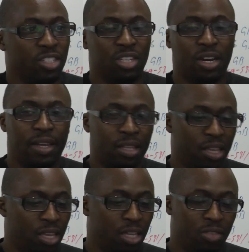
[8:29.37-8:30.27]
I can
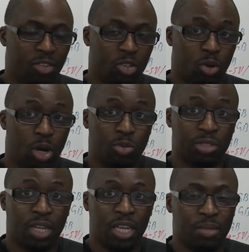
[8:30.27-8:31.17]
assign
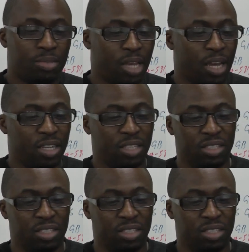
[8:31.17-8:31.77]
individual host names.